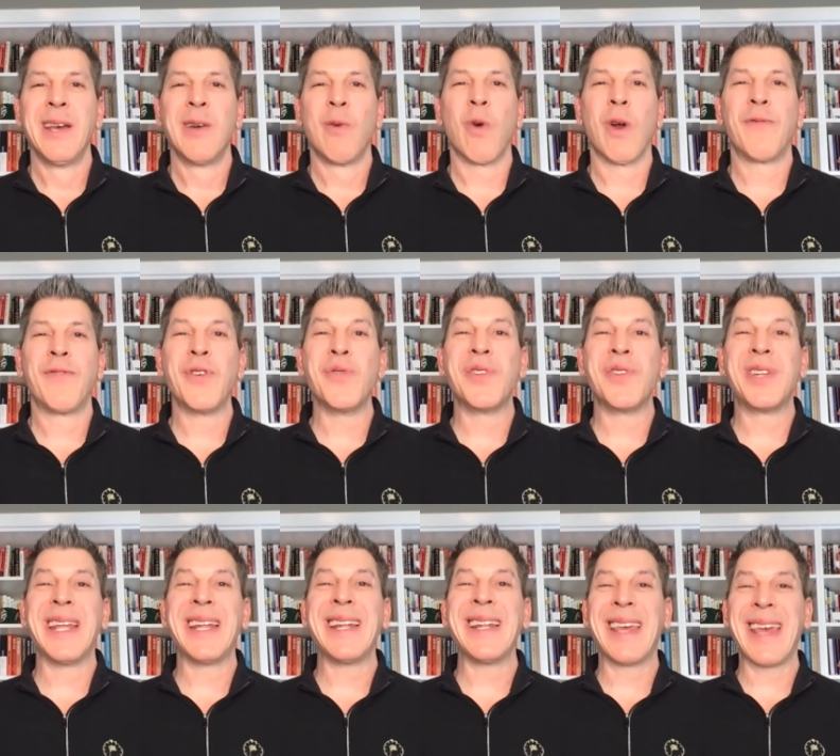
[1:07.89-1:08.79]
where if you
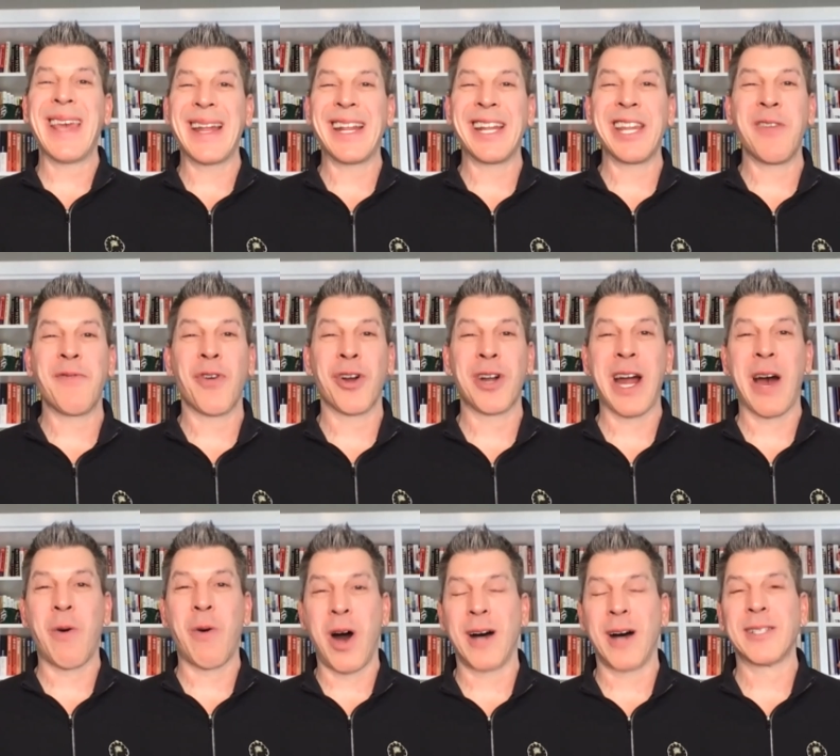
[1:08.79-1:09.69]
didn't get it and you've heard
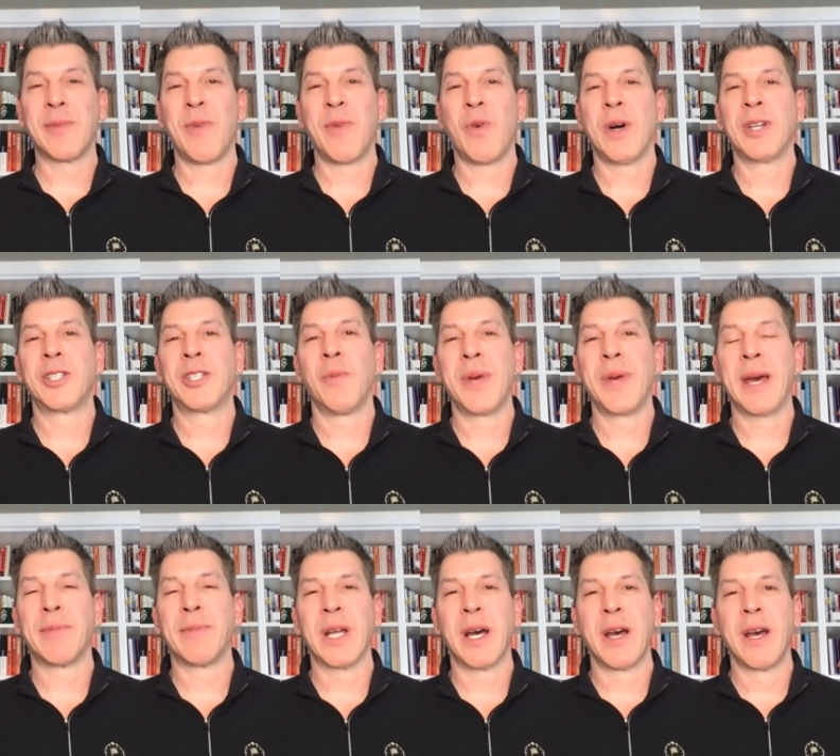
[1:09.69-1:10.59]
how awesome it was, you'll be
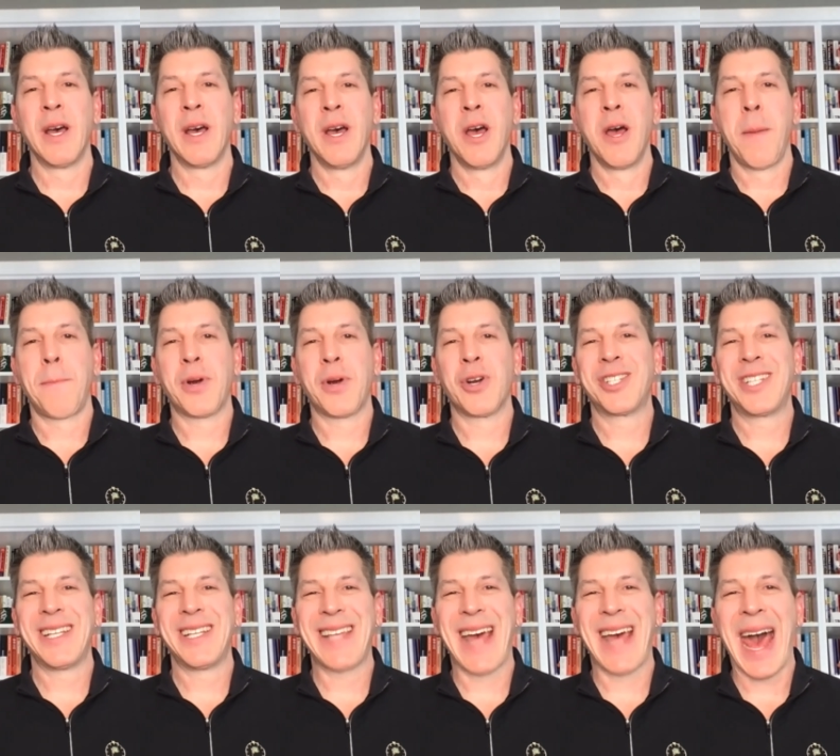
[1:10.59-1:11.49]
able to
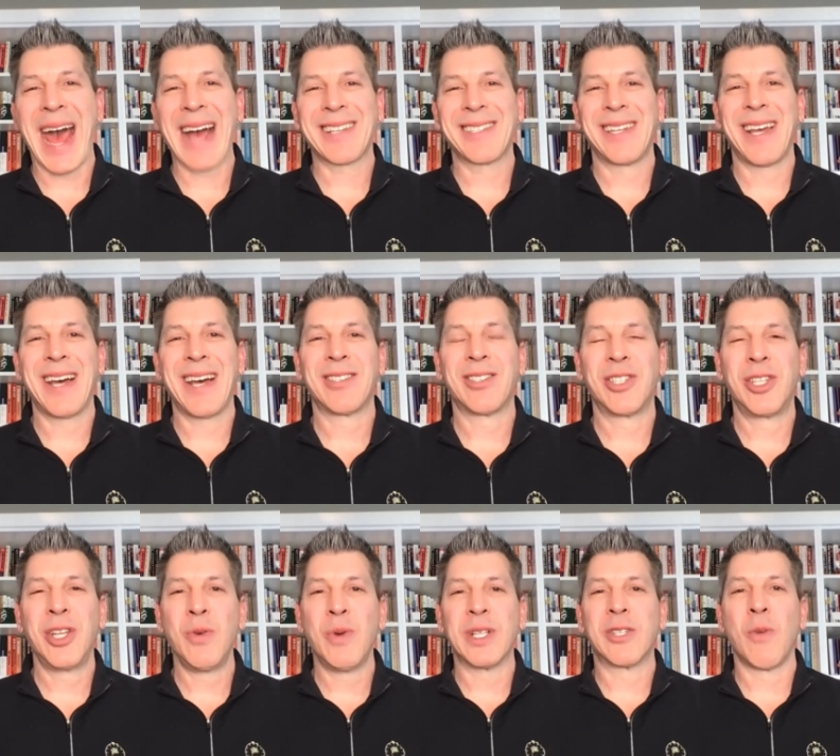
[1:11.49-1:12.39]
purchase access
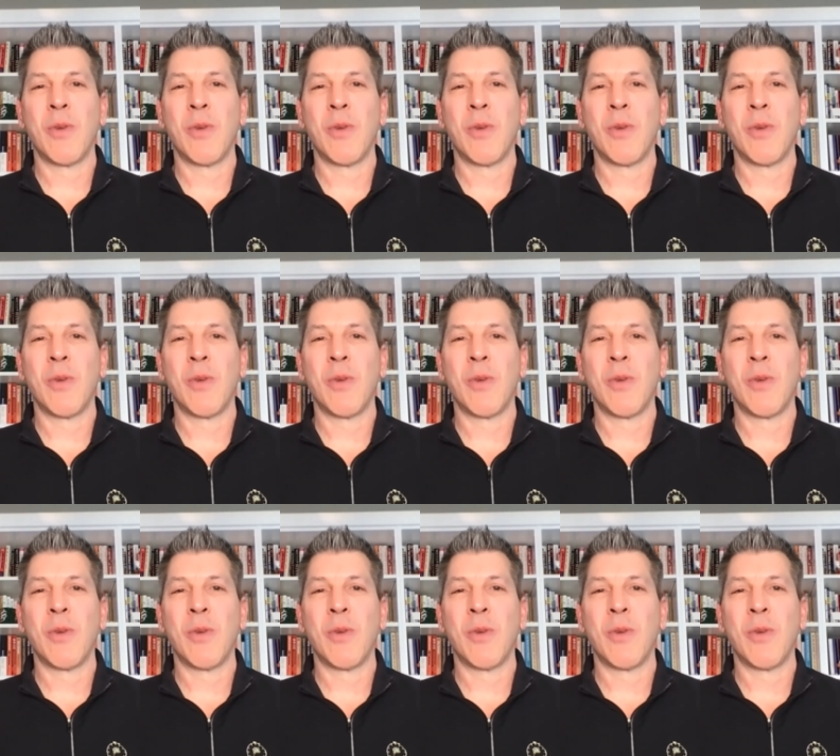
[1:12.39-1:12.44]
to it.